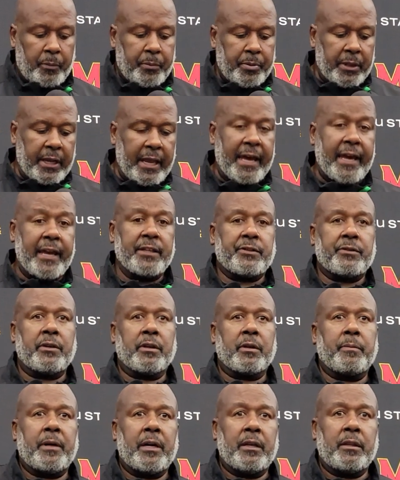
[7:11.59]
I'll put an
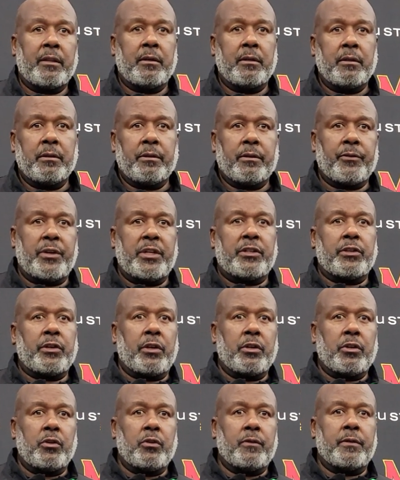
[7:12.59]
asterisk by the three
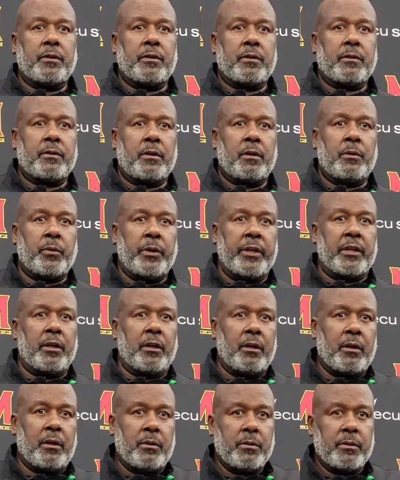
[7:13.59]
turnovers a week
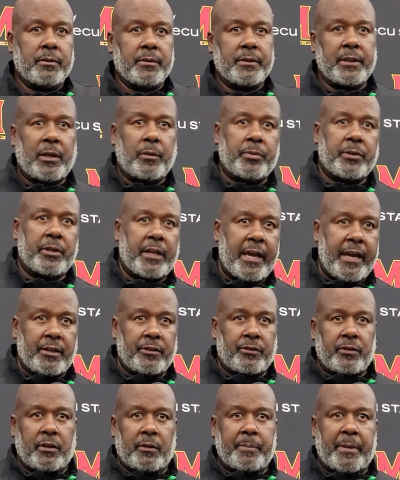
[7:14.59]
ago. I'll put an
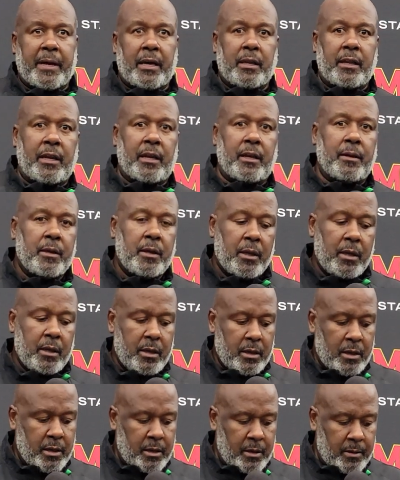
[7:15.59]
asterisk by that.
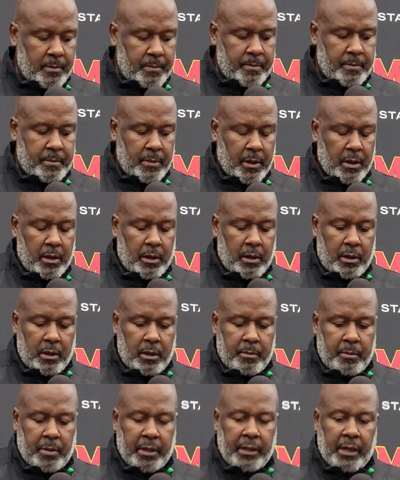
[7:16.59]

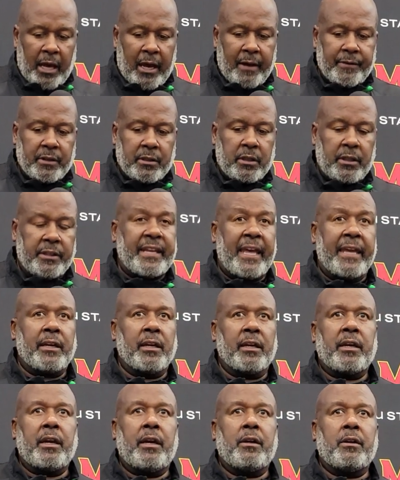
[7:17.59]
But obviously,
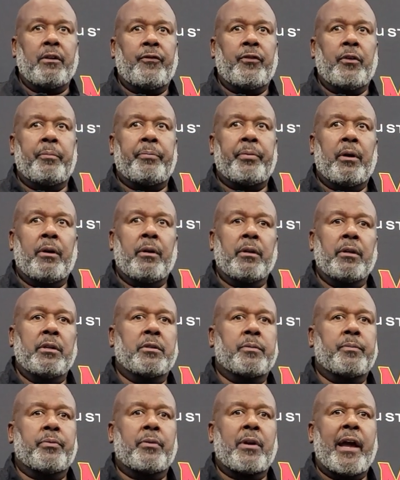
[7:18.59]
taking care of the football
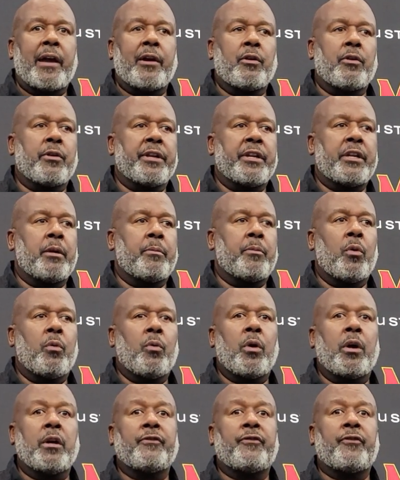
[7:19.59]
is priority number
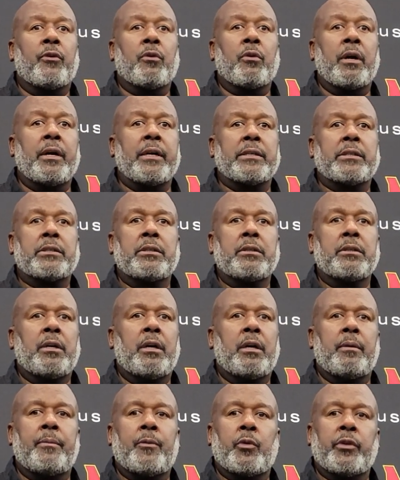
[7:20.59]
one for us.
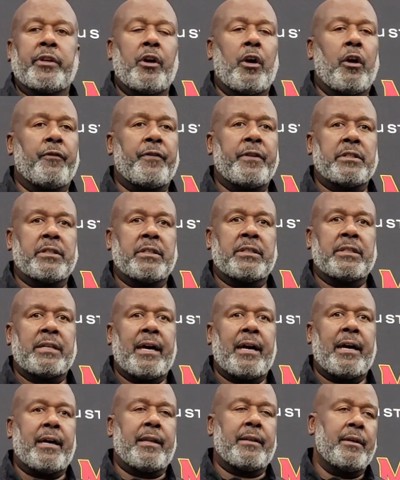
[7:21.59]
On the offensive
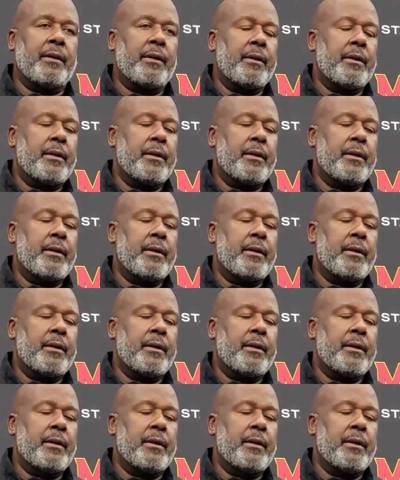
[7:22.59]
side,